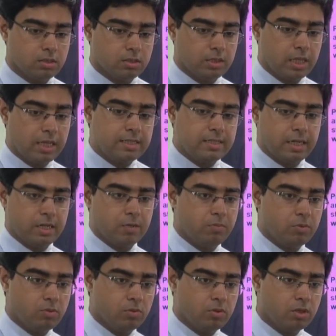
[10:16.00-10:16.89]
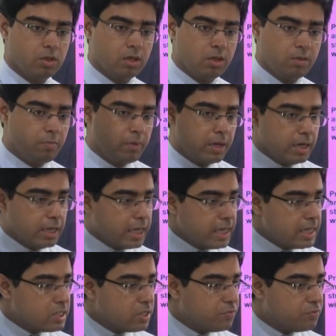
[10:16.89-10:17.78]
That's not me. But in
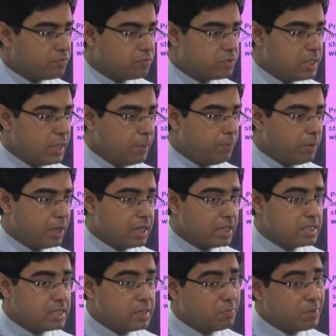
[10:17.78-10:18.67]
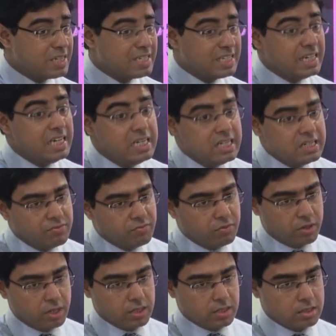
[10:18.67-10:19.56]
case of sepia, sepia is
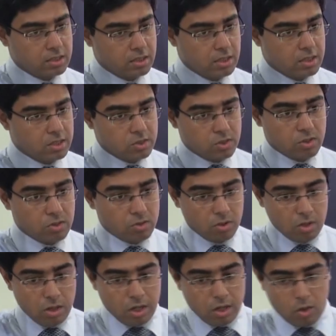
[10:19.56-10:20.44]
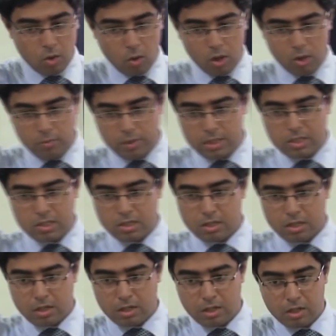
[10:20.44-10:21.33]
indifferent. So
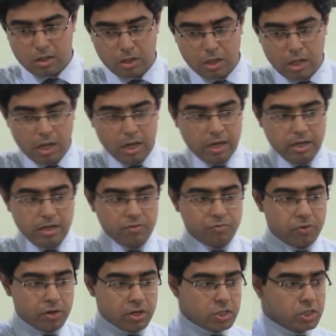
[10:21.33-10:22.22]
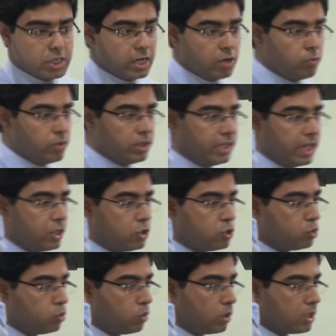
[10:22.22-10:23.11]
always differentiate with that
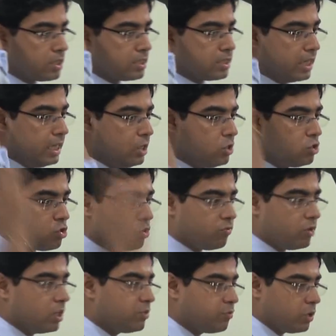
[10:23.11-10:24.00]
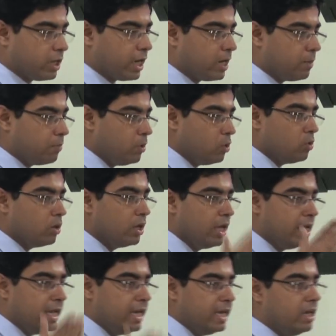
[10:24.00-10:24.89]
two words. Introvert for nat mu,
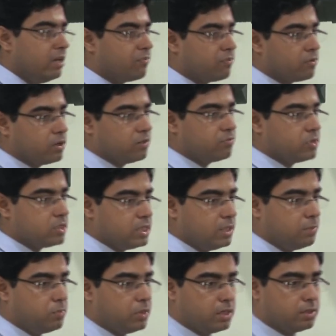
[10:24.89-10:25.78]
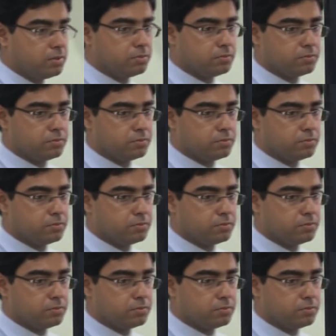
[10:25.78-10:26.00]
indifferent for sepia.